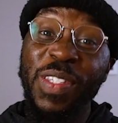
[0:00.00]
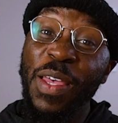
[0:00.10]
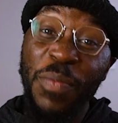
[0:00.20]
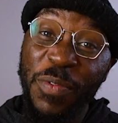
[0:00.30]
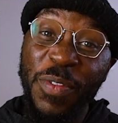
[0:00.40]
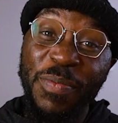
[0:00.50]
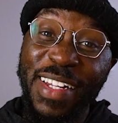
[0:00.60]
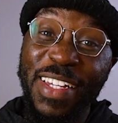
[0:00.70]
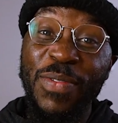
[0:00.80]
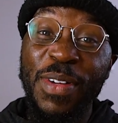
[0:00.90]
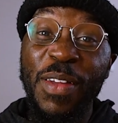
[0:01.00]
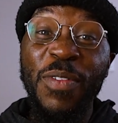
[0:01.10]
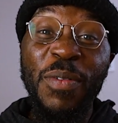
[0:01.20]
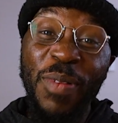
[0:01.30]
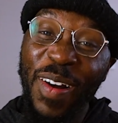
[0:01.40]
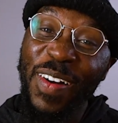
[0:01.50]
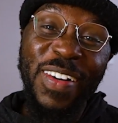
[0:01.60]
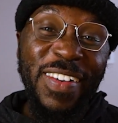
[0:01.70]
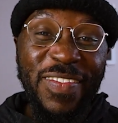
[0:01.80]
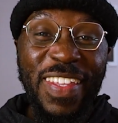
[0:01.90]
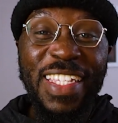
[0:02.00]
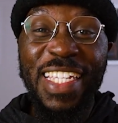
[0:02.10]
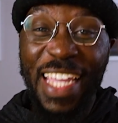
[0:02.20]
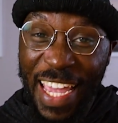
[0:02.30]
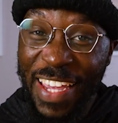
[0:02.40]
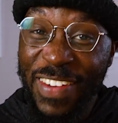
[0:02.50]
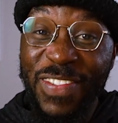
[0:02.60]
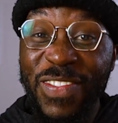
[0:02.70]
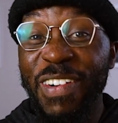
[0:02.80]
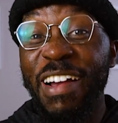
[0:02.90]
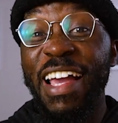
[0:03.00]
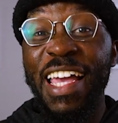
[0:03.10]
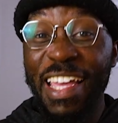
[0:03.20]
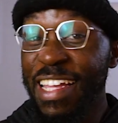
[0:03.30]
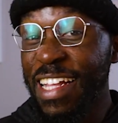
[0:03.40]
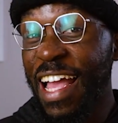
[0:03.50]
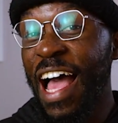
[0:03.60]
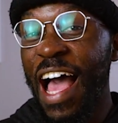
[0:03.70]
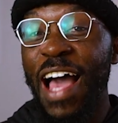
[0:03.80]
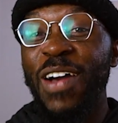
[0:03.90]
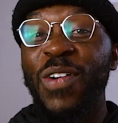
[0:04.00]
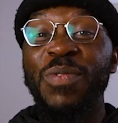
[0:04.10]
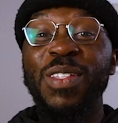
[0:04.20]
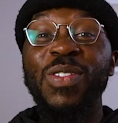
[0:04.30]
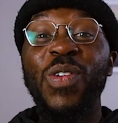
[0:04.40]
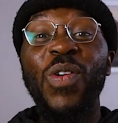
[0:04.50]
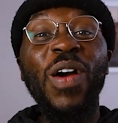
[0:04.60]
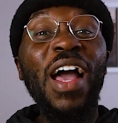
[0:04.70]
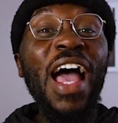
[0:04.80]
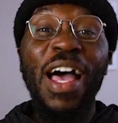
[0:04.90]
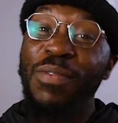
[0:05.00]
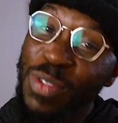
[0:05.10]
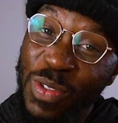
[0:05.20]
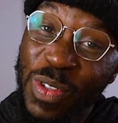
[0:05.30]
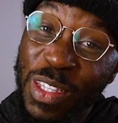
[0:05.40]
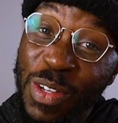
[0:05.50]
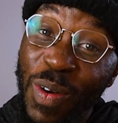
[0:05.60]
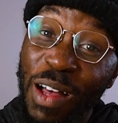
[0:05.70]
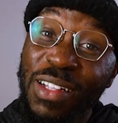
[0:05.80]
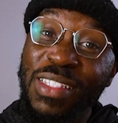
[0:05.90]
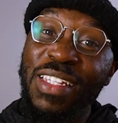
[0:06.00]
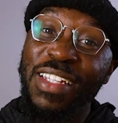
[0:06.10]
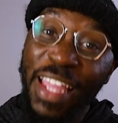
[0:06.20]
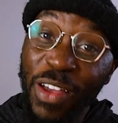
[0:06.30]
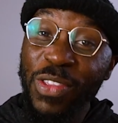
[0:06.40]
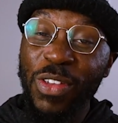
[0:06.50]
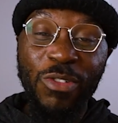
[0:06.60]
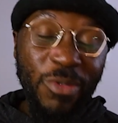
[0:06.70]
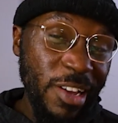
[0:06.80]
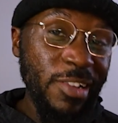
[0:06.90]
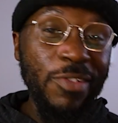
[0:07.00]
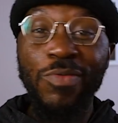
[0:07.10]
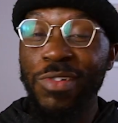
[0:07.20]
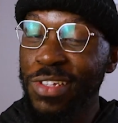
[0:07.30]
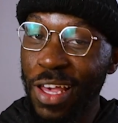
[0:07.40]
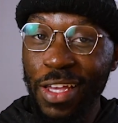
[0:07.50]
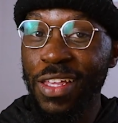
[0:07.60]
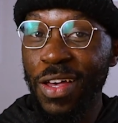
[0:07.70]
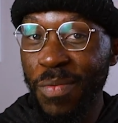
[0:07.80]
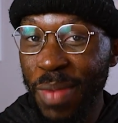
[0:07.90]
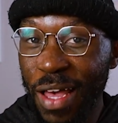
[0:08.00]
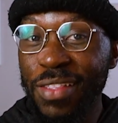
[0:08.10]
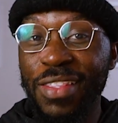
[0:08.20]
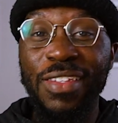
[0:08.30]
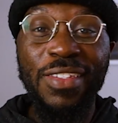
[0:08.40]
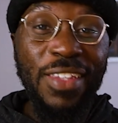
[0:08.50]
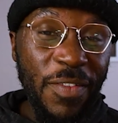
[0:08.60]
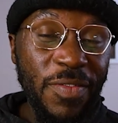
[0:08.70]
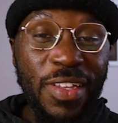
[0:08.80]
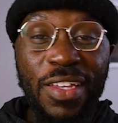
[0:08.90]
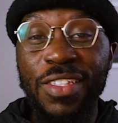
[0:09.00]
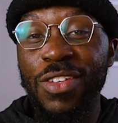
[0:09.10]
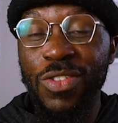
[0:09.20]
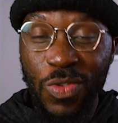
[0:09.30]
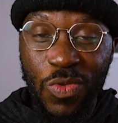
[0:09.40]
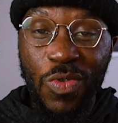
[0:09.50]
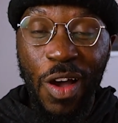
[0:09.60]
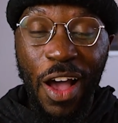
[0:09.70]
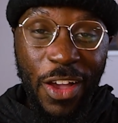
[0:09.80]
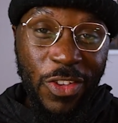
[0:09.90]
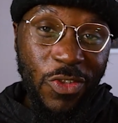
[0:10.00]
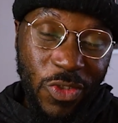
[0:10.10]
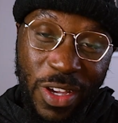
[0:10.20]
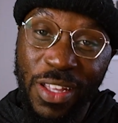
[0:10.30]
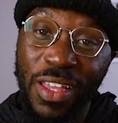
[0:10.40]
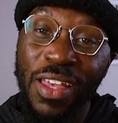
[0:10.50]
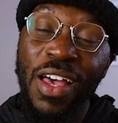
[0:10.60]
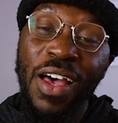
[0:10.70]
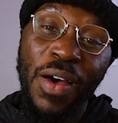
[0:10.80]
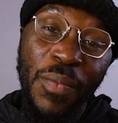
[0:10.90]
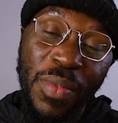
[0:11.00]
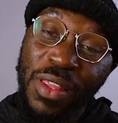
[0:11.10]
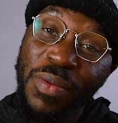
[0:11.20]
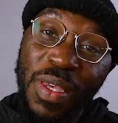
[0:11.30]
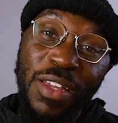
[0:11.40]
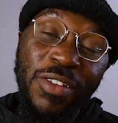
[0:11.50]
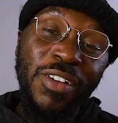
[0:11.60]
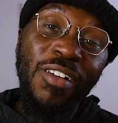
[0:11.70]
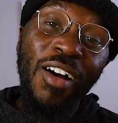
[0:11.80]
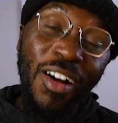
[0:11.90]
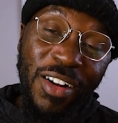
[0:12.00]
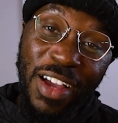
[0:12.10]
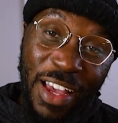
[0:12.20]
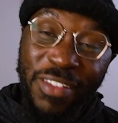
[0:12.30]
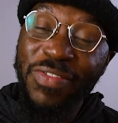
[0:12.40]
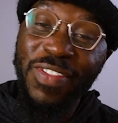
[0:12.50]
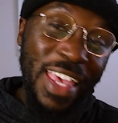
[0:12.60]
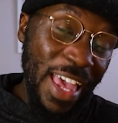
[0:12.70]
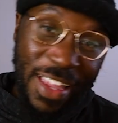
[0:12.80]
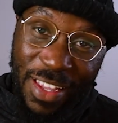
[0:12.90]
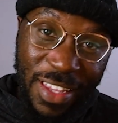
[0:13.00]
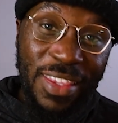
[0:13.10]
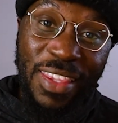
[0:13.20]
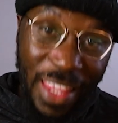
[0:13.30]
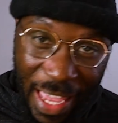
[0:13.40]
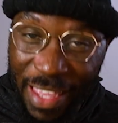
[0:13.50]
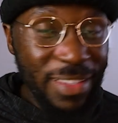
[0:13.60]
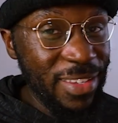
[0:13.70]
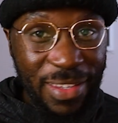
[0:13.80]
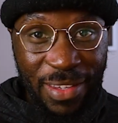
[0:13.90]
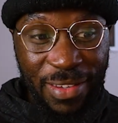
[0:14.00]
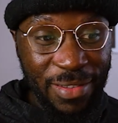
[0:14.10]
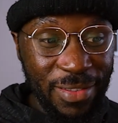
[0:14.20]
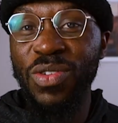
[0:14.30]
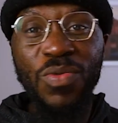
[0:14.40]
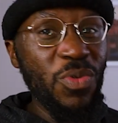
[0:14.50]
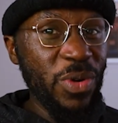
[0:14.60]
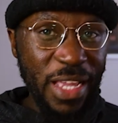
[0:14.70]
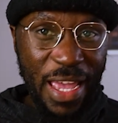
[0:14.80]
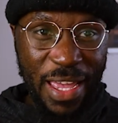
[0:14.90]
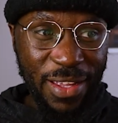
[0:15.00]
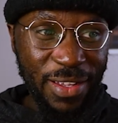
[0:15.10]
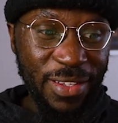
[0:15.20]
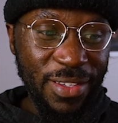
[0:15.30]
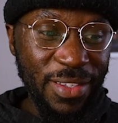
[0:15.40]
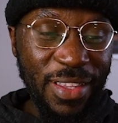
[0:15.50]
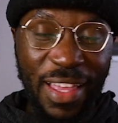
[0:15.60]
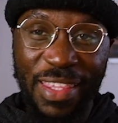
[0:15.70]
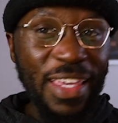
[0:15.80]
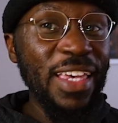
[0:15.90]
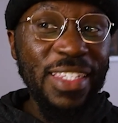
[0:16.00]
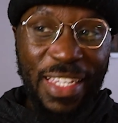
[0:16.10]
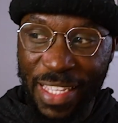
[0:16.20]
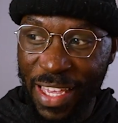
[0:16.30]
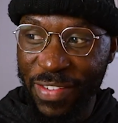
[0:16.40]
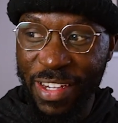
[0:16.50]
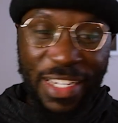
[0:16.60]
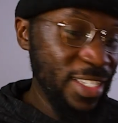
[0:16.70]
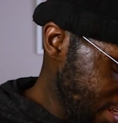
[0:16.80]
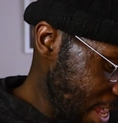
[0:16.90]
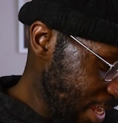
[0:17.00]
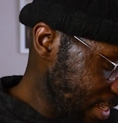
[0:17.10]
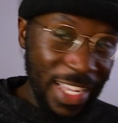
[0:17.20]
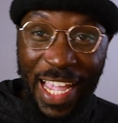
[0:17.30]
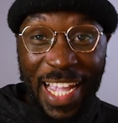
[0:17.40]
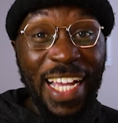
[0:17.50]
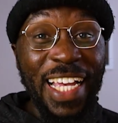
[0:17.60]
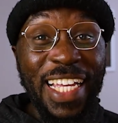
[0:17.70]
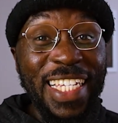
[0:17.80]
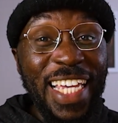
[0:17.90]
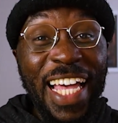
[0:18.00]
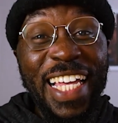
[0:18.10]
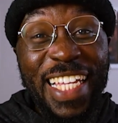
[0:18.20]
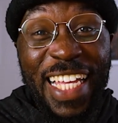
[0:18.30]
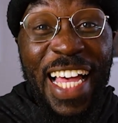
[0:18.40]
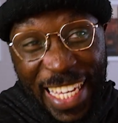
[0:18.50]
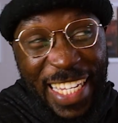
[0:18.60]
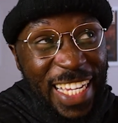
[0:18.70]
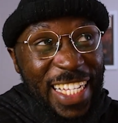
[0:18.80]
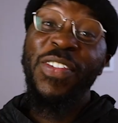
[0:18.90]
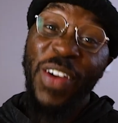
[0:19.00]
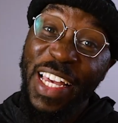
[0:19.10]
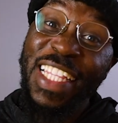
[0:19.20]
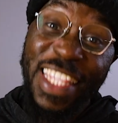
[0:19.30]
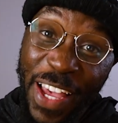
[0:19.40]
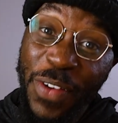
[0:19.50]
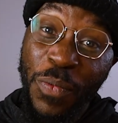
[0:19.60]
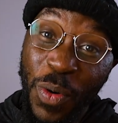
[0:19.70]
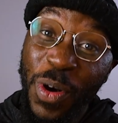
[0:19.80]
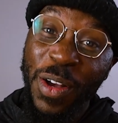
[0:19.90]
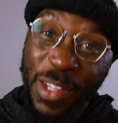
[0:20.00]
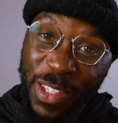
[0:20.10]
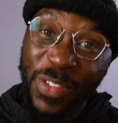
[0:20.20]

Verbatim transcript: What's up everybody, whatever part of the day you are in, I hope it's going absolutely well. Today on The Creative, we're talking about the seventy to two hundred millimeter R F Canon lens two point eight. I think I said that right, did I? Yeah, I think I did. Anyway, that more on The